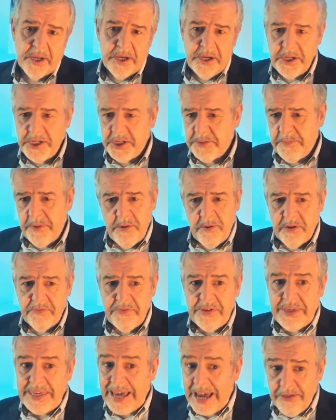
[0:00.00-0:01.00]
he spoke
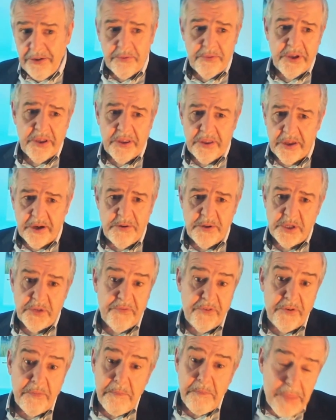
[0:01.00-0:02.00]
of gathering those
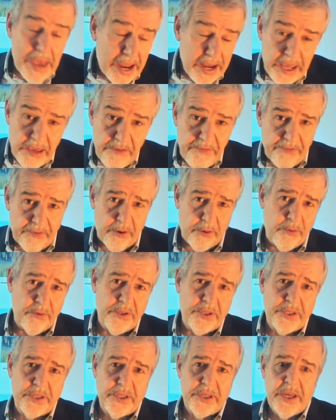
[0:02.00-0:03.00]
from many
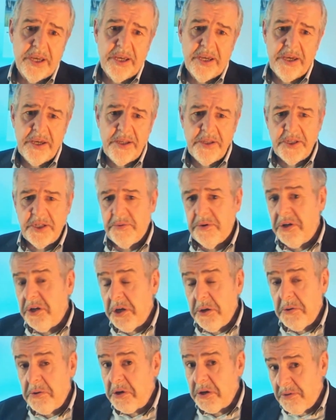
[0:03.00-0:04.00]
folds into a
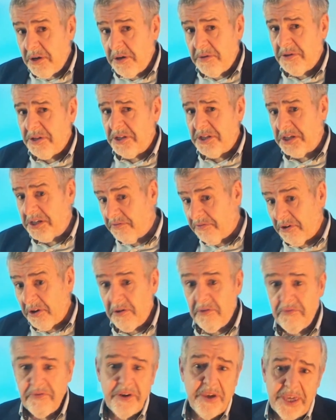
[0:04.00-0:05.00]
new community of
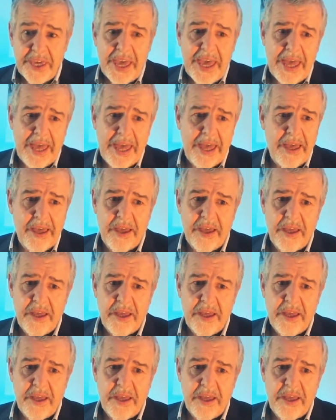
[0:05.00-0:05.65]
love and care.